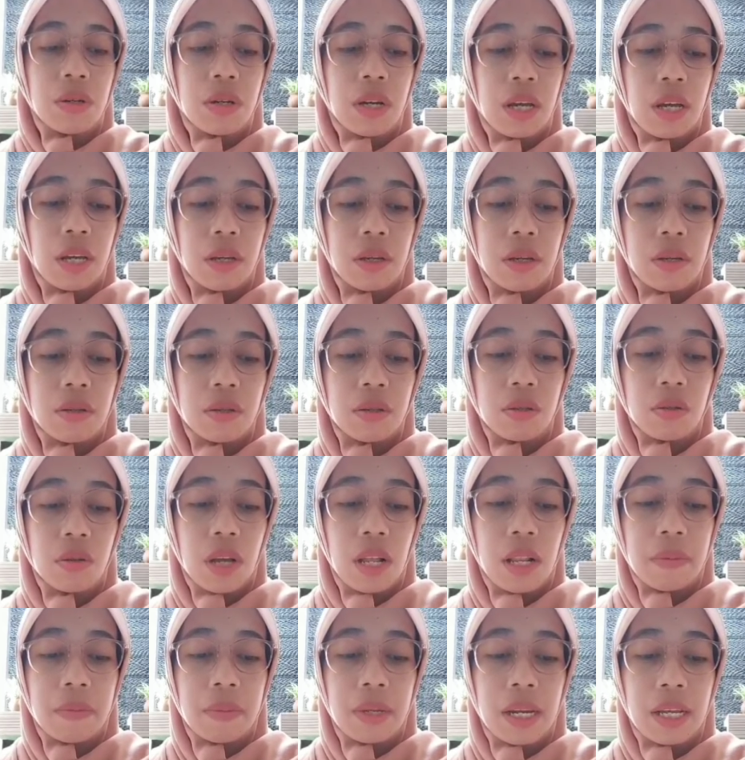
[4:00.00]
when you get used
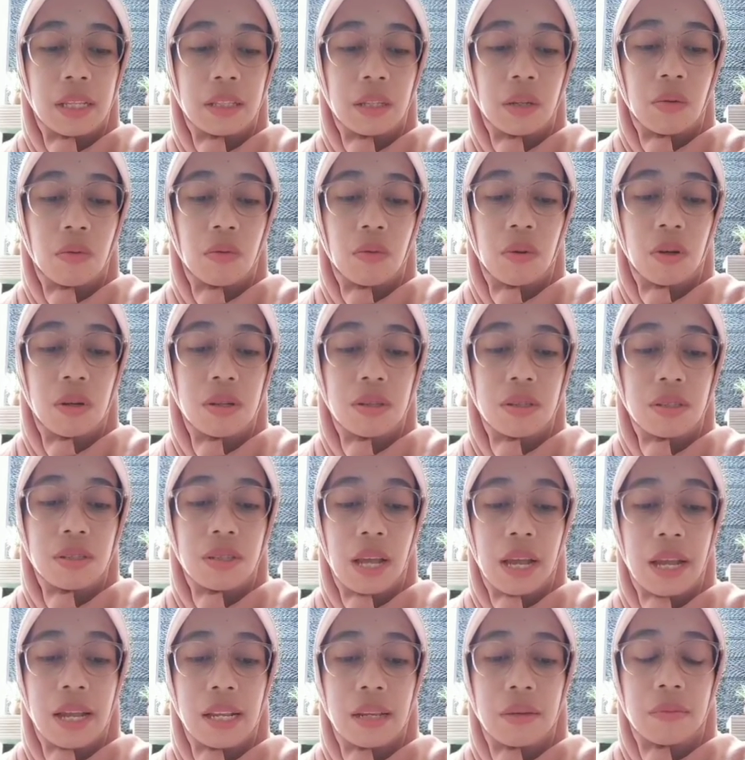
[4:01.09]
to eliminating whole
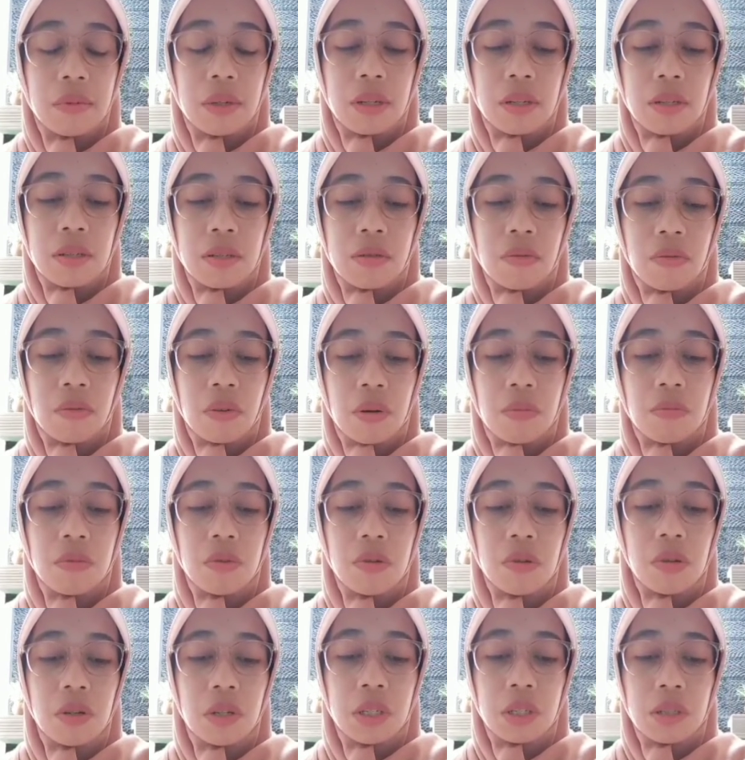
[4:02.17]
syllables
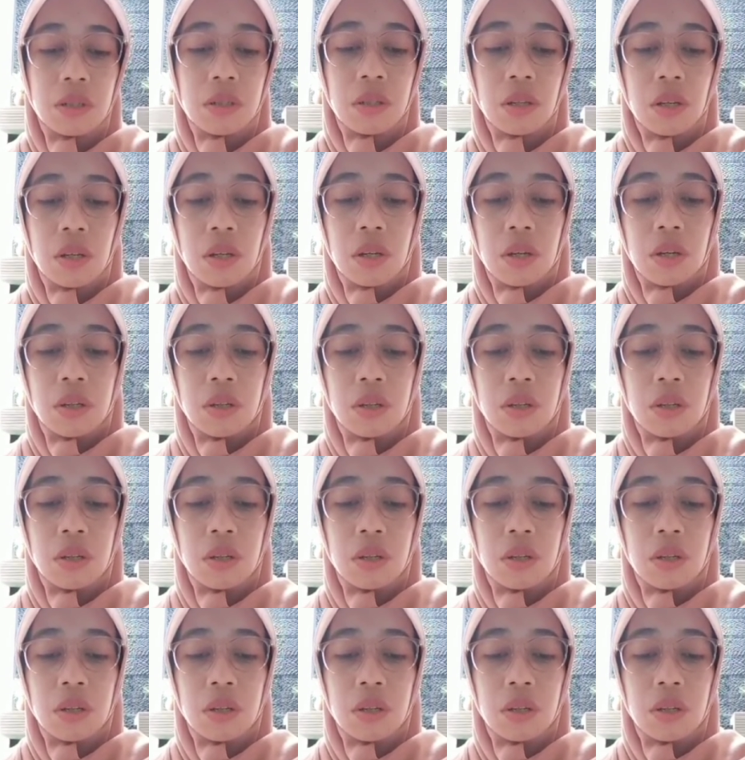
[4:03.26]
from words,